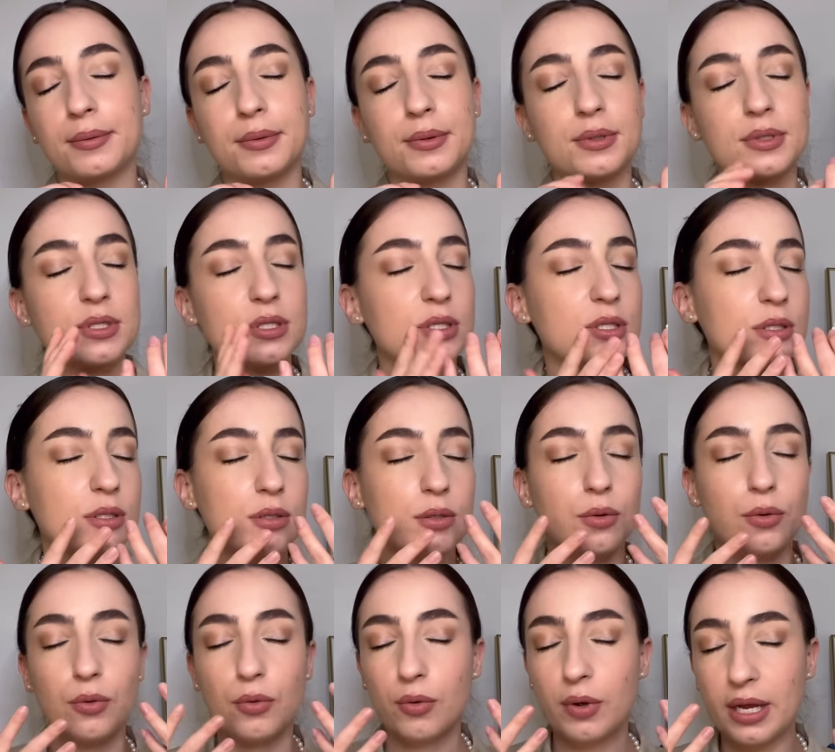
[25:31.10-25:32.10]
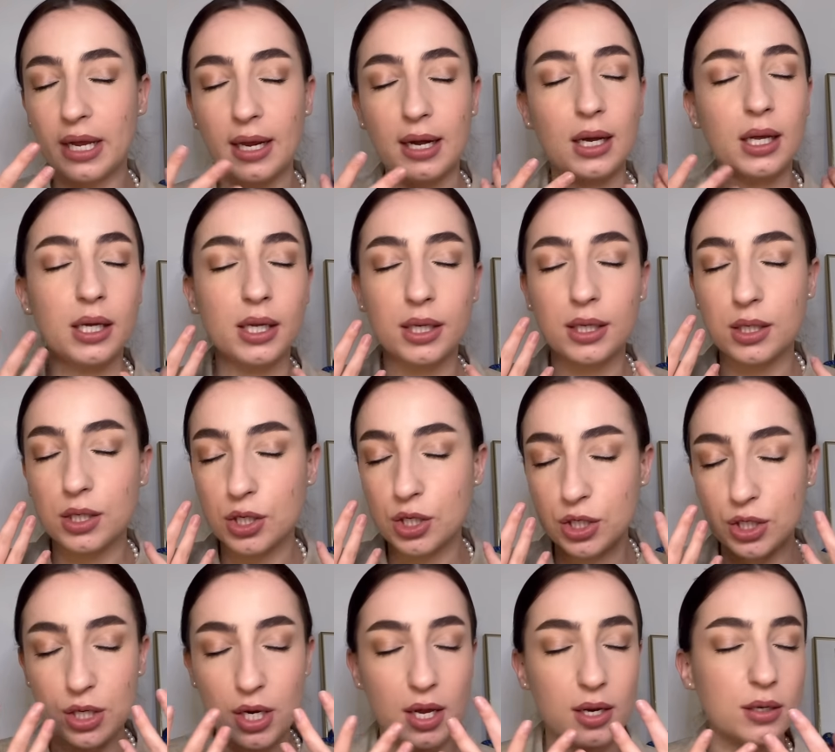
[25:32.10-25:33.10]
it's just a really
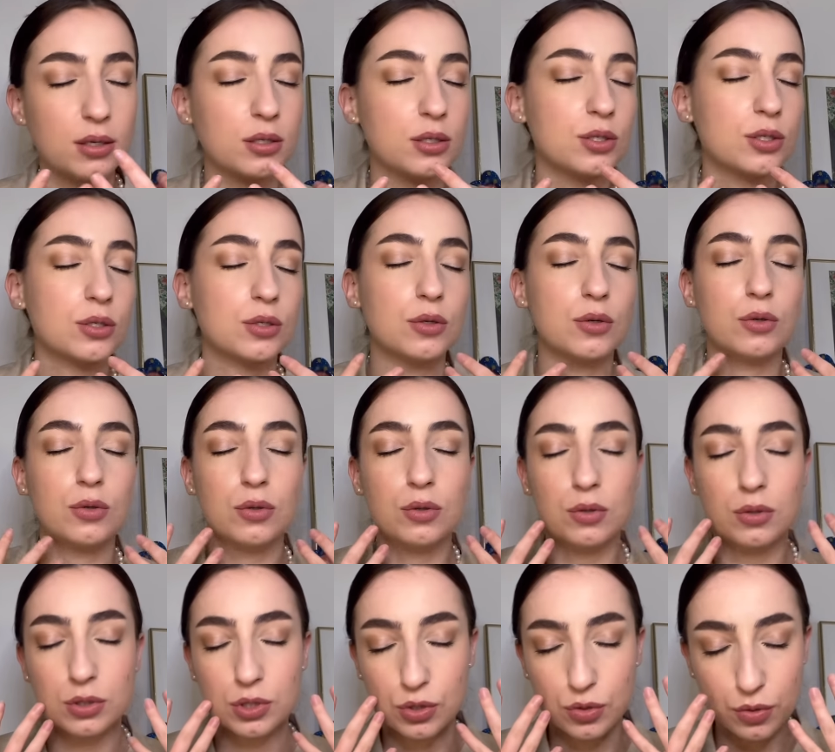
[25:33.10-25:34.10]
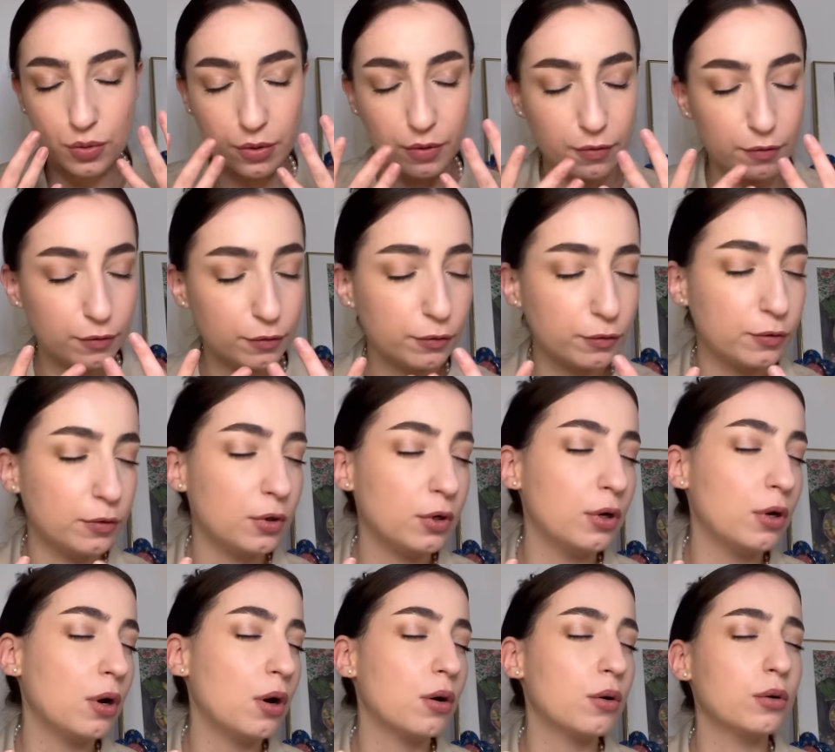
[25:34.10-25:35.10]
gentle sort of
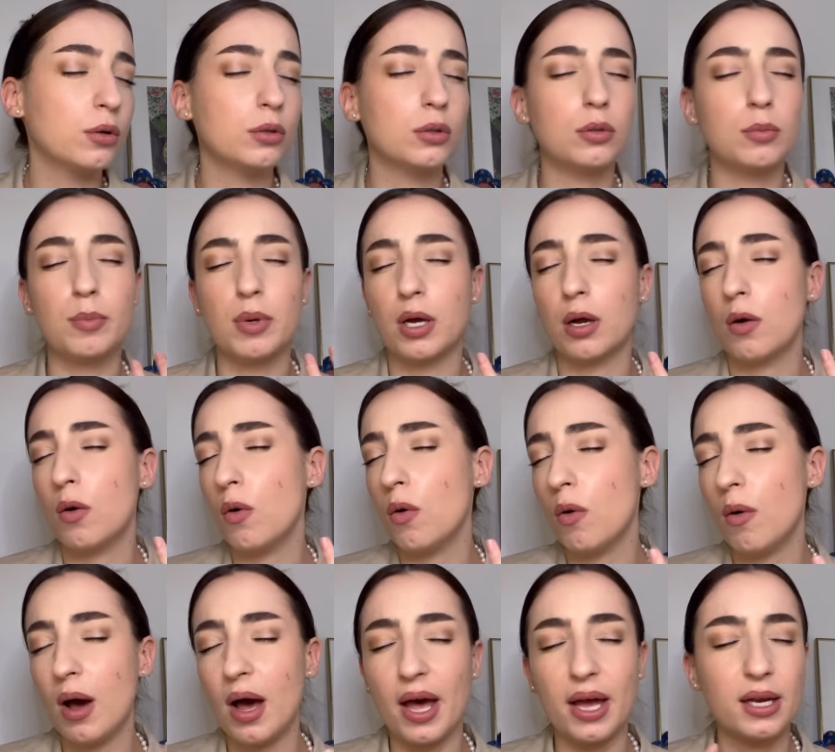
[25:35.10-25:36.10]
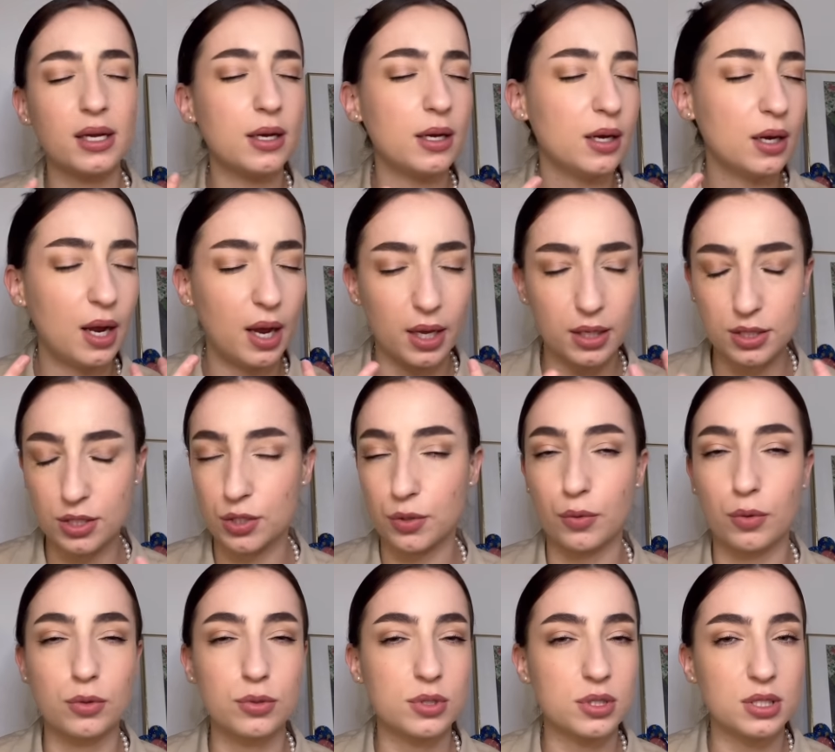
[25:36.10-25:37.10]
floral, but quite
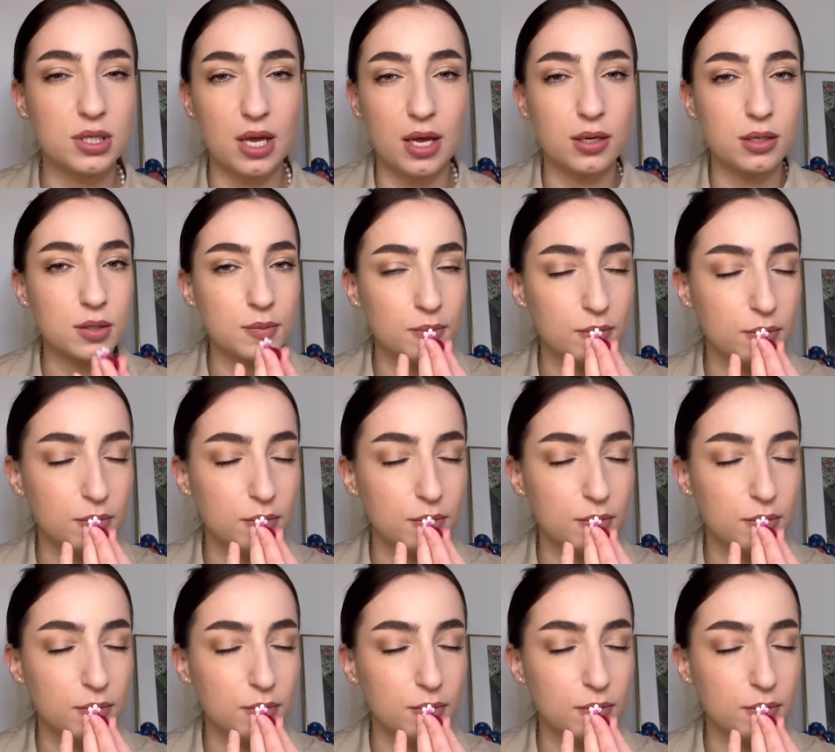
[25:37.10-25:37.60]
natural scent.